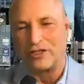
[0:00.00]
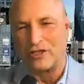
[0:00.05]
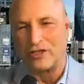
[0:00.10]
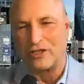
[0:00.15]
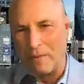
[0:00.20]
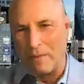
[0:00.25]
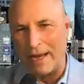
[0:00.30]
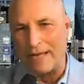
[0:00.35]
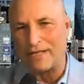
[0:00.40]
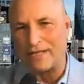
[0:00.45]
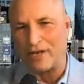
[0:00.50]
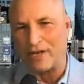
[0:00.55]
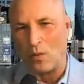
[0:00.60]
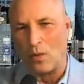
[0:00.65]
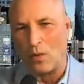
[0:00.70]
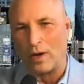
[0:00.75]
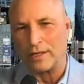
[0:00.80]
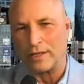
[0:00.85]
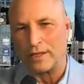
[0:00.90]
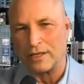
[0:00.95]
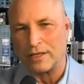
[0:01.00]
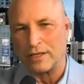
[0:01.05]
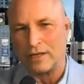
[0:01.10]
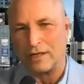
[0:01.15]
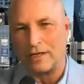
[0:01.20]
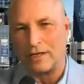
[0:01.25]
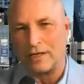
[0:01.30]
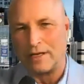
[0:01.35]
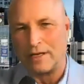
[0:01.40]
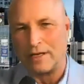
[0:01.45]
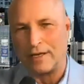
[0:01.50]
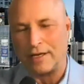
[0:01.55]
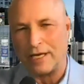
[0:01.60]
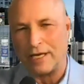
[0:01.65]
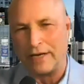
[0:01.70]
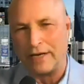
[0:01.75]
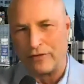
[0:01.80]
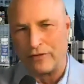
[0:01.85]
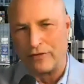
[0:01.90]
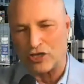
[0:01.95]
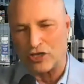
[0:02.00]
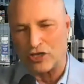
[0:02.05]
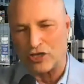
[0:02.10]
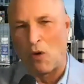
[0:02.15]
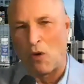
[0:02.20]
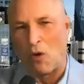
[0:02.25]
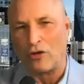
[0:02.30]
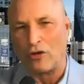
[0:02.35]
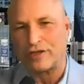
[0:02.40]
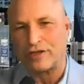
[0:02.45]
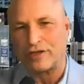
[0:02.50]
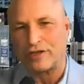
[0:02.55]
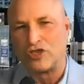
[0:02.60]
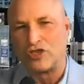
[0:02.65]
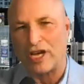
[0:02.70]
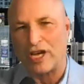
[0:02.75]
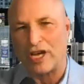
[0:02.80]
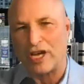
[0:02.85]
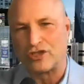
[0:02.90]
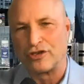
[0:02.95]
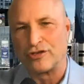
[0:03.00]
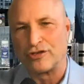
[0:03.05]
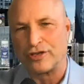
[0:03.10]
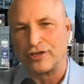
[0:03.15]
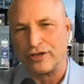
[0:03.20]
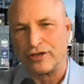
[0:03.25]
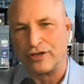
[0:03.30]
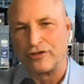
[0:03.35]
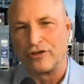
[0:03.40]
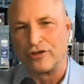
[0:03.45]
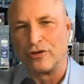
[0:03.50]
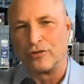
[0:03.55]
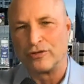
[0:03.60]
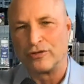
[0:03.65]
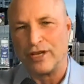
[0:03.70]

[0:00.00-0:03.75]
It's amazing what even the smallest of gestures can do